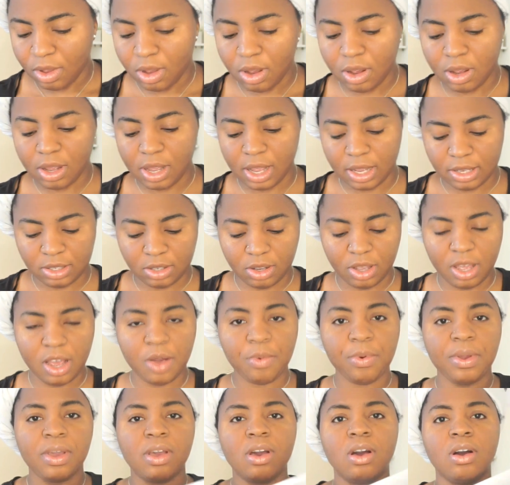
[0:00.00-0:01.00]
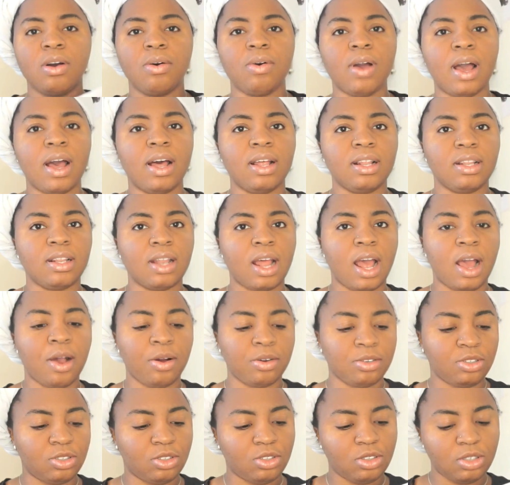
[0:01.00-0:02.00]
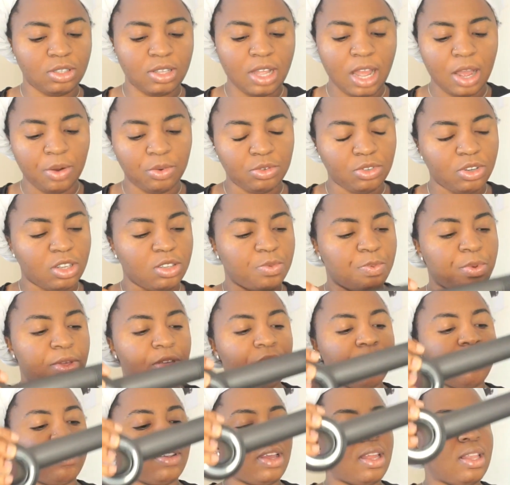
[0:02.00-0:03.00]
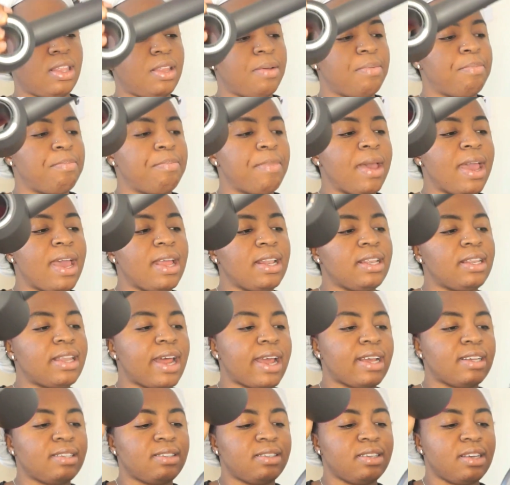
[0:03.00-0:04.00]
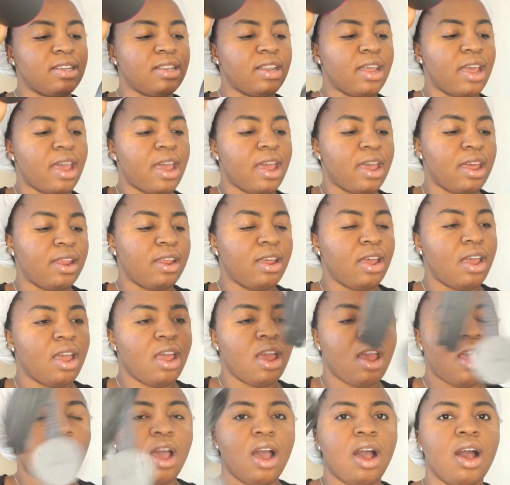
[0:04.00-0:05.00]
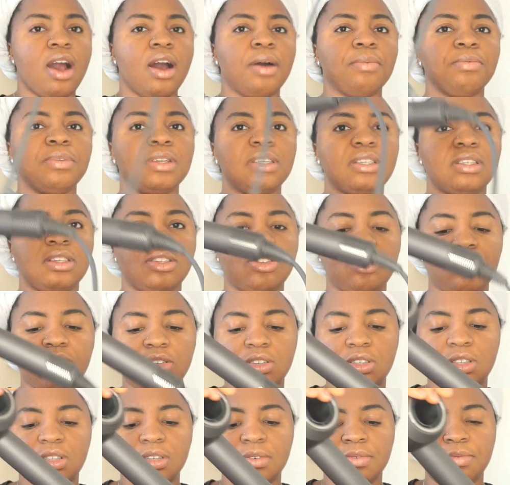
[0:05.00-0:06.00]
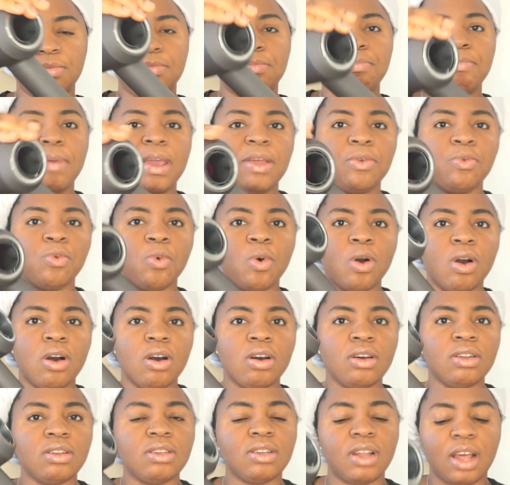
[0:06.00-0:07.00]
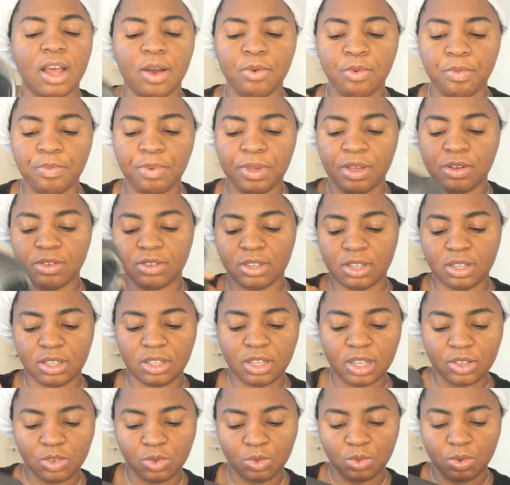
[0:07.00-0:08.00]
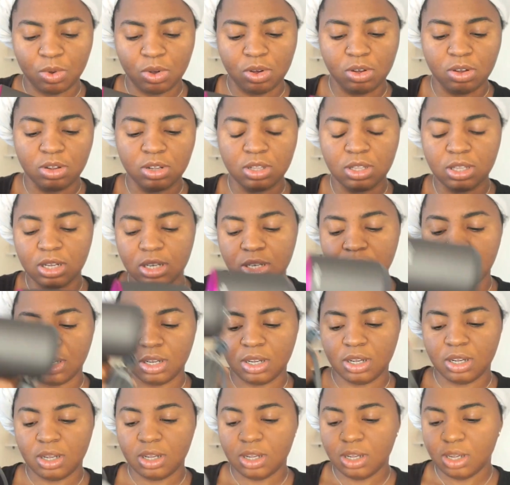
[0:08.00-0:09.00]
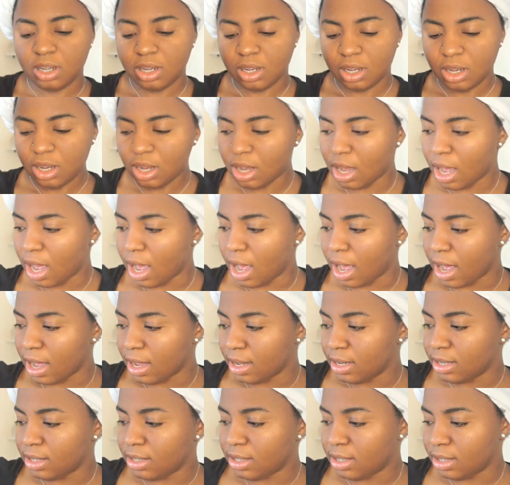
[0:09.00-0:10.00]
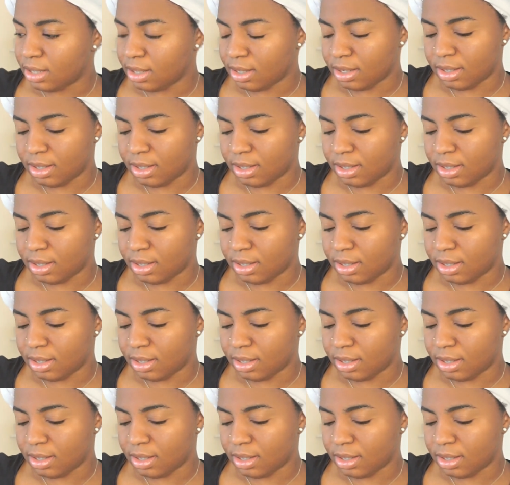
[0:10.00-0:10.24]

okay, so here we go. And today I'll just be using the main DYSON hair. This is just the main one. I will be using this one, and